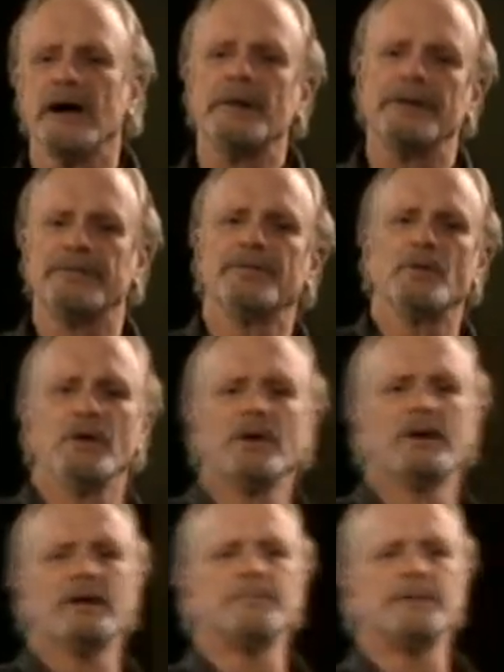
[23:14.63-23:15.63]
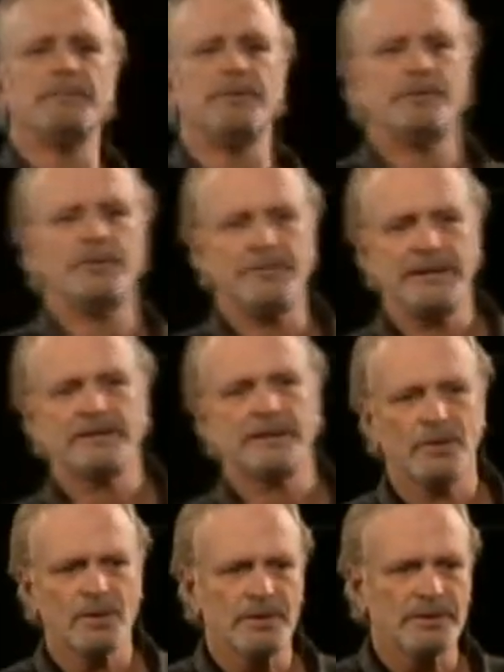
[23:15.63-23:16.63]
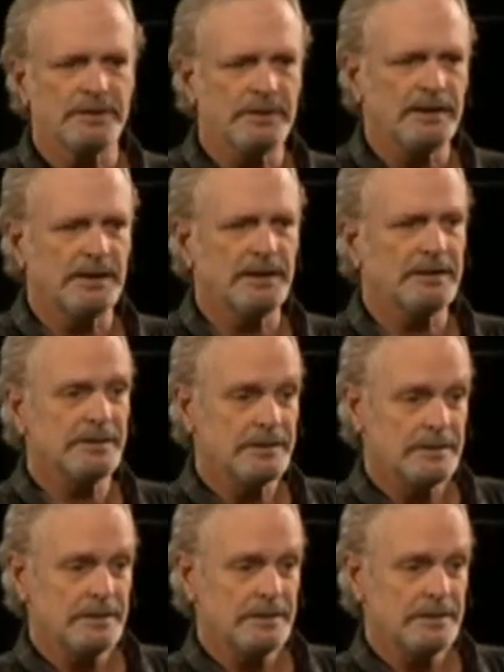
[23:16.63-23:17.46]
common for uh, people to meet the Lord today